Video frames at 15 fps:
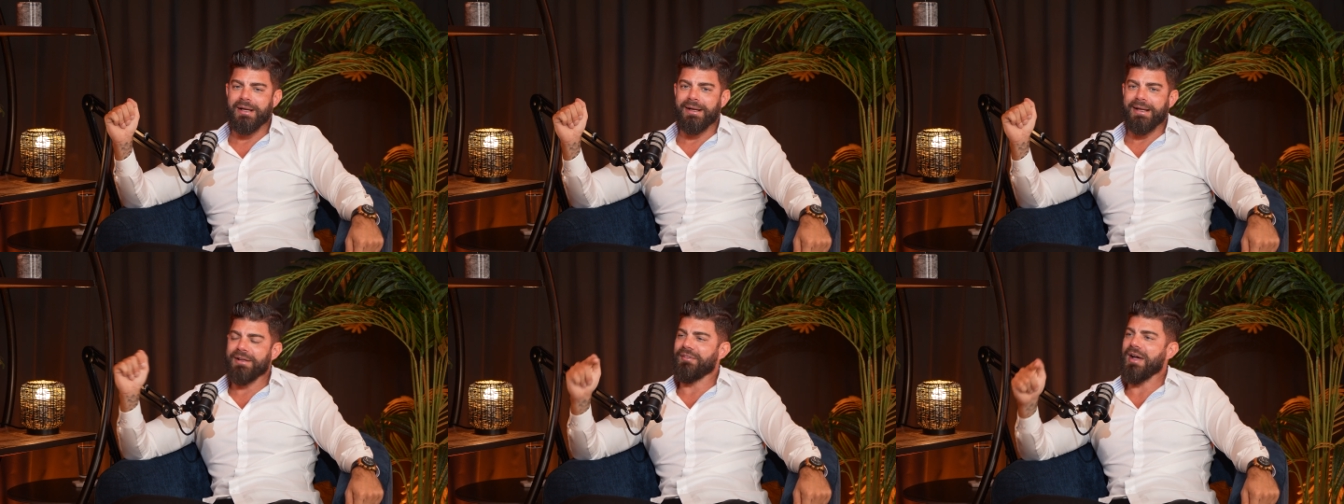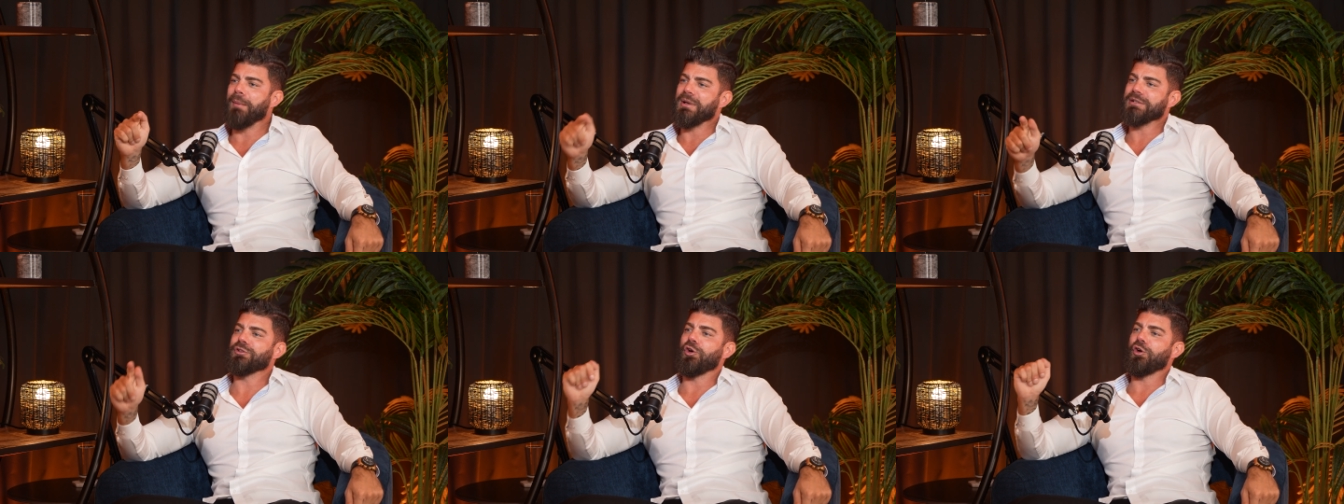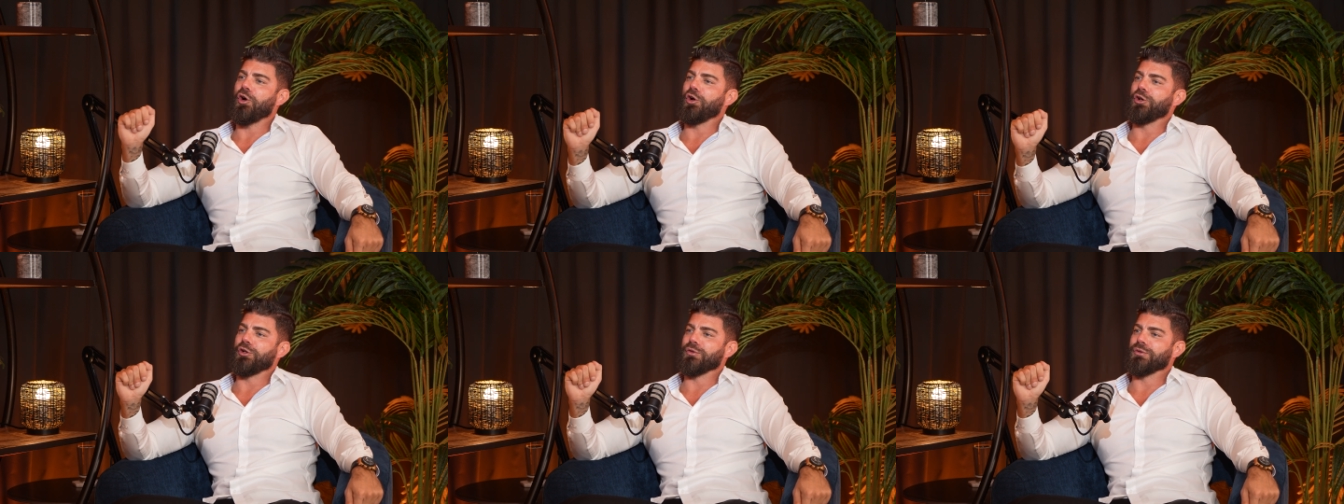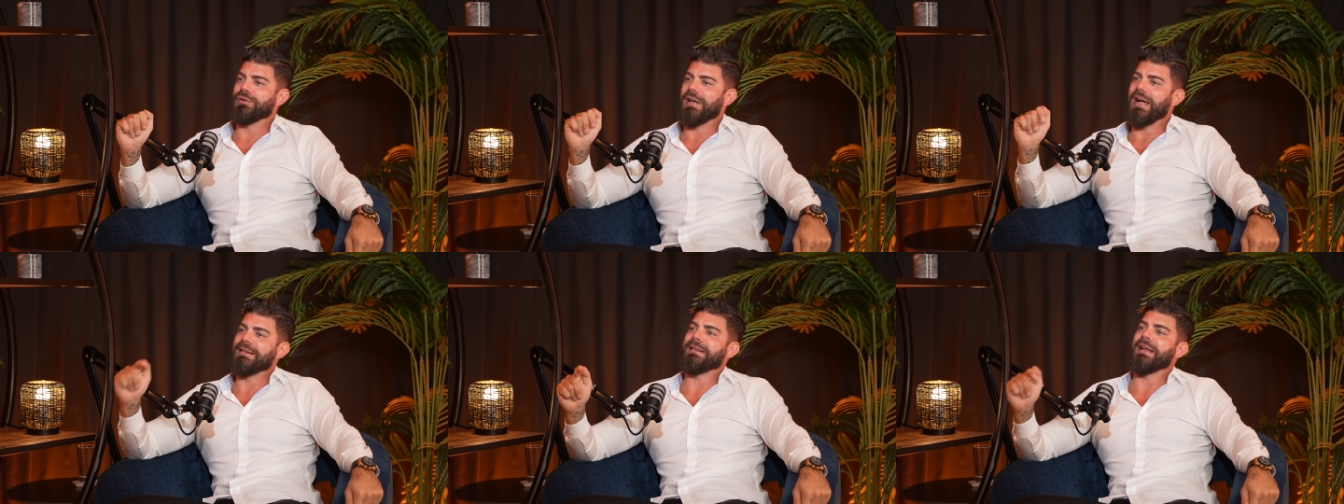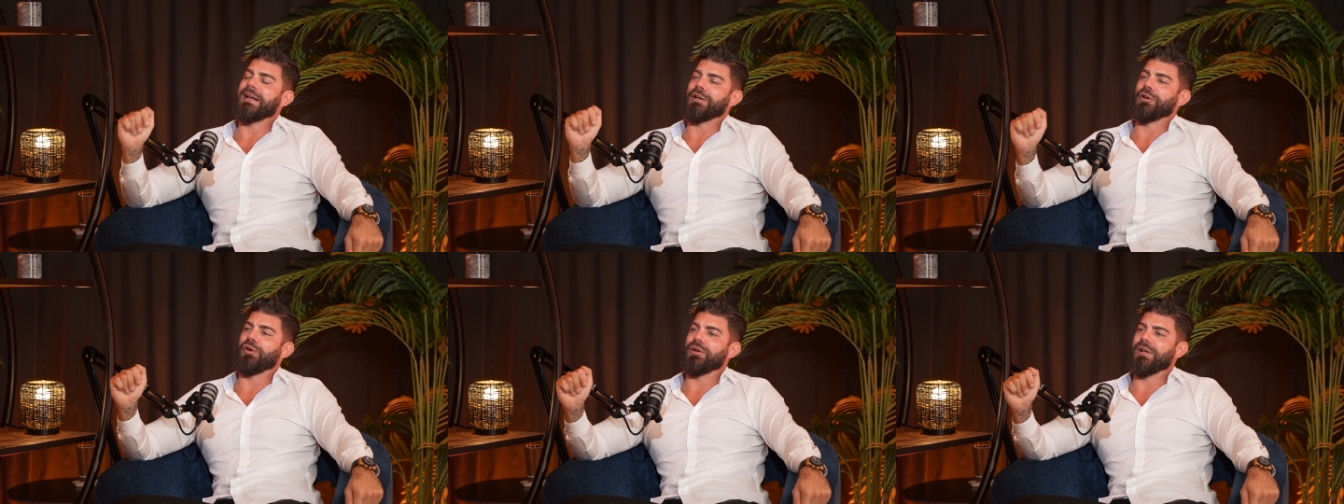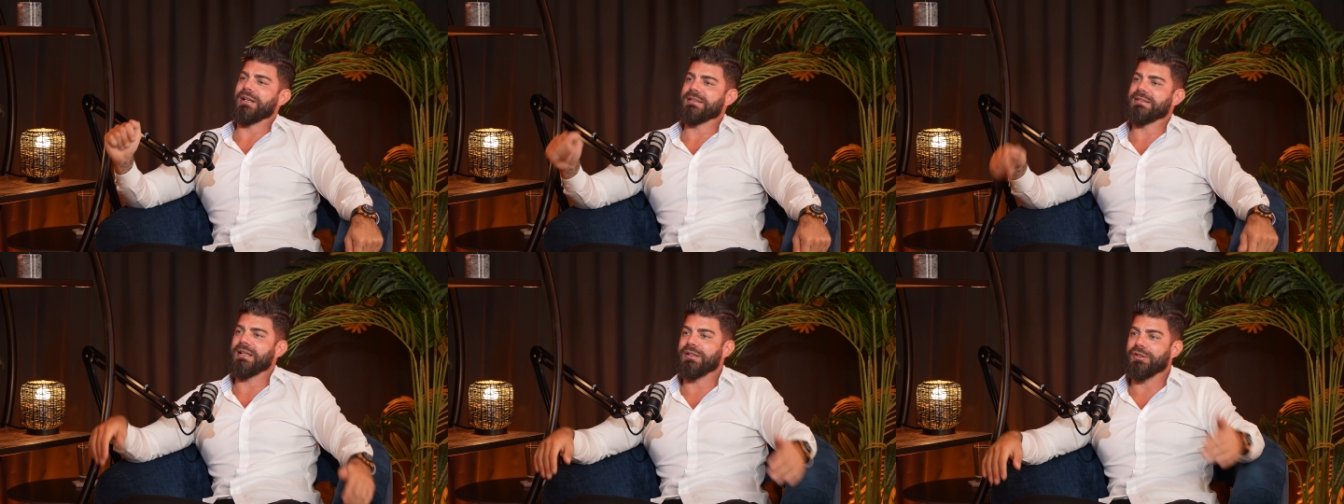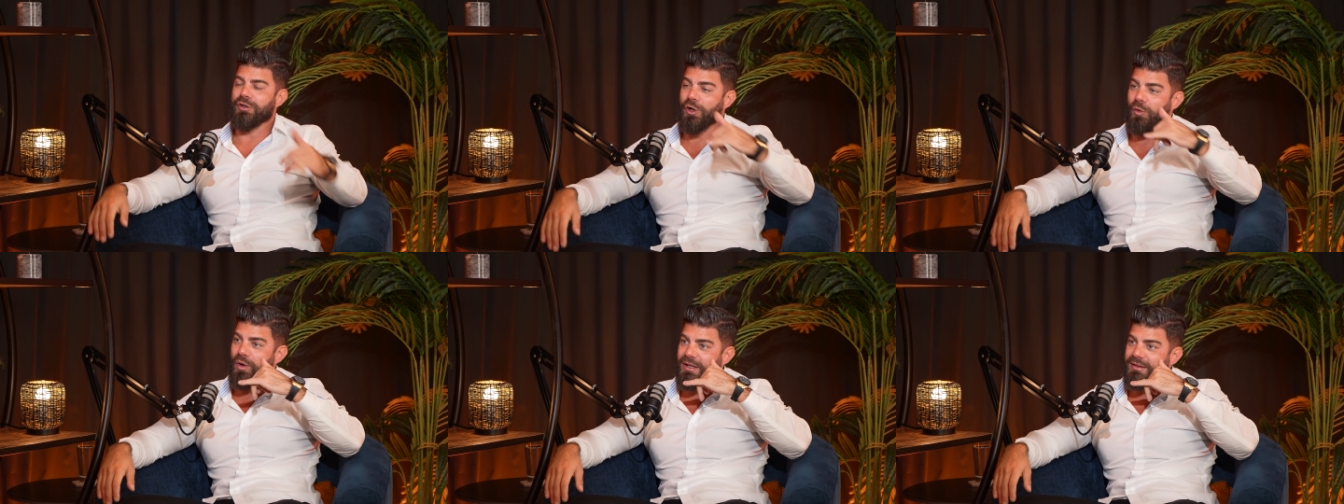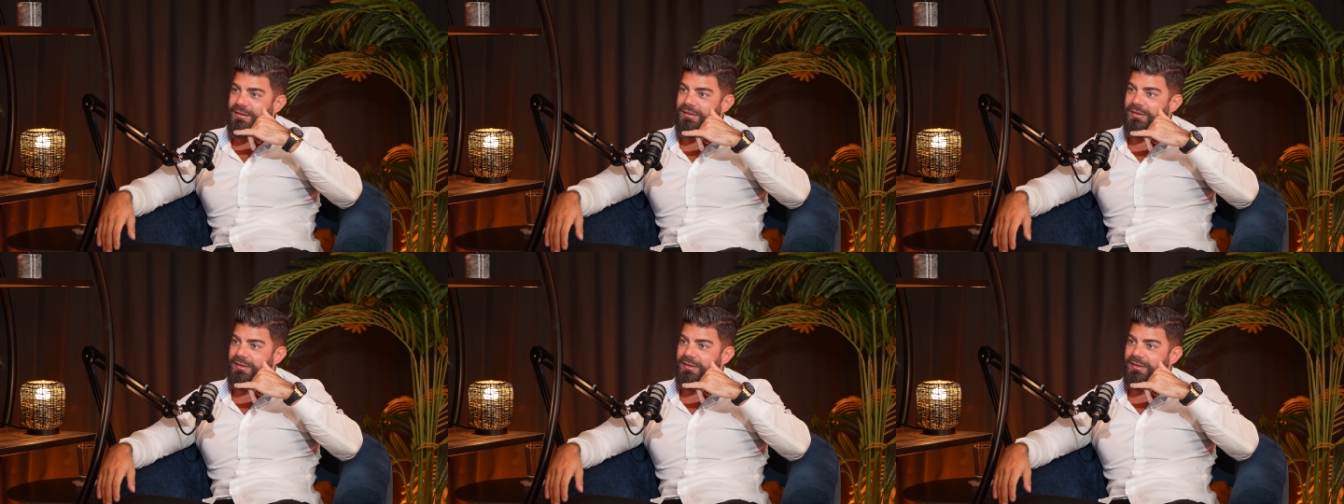If Amazon call you at 10 o'clock and he said, you know what,